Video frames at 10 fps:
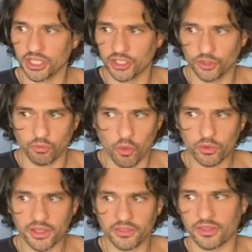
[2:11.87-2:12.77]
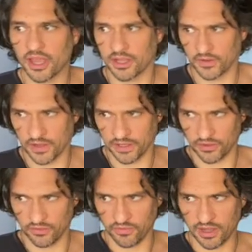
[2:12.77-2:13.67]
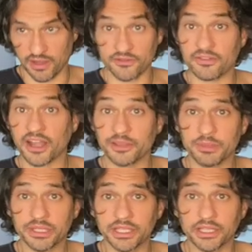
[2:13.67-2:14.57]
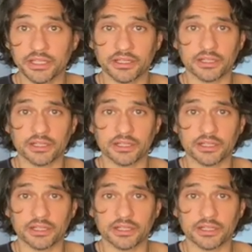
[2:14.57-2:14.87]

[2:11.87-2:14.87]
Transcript: You won't get that kind of vibey,